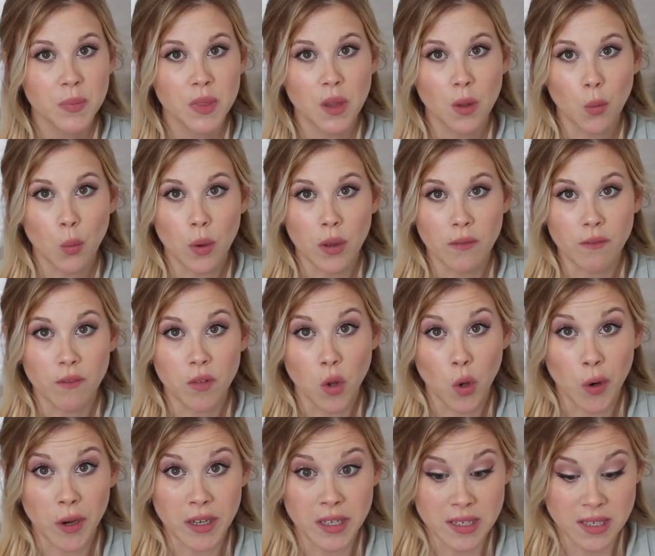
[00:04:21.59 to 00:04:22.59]
the wood
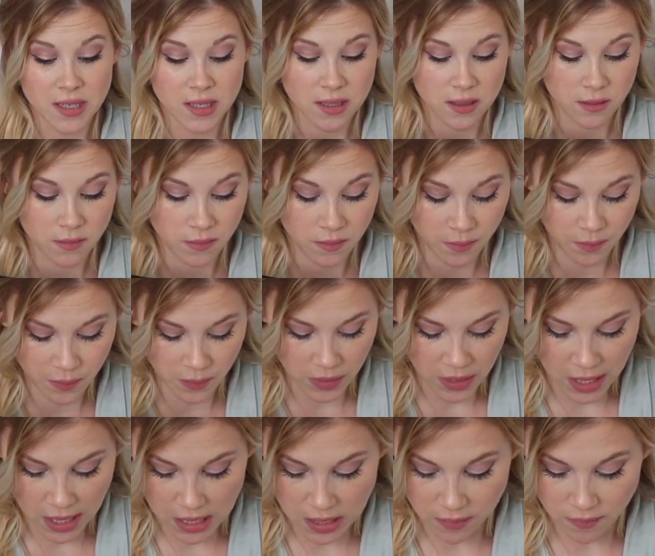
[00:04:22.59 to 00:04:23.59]
floors
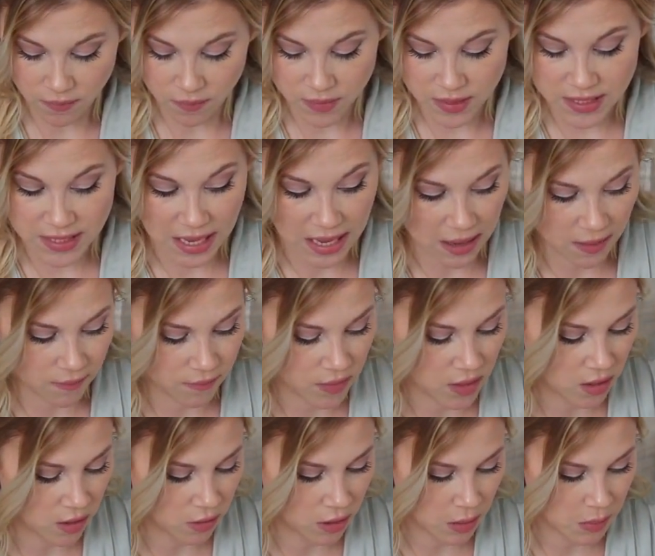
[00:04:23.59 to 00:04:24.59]
kind of safe.
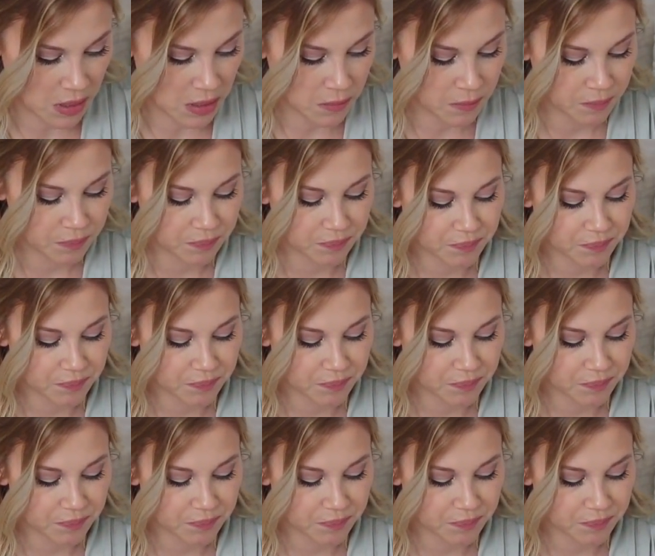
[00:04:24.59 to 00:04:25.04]
You know what I mean?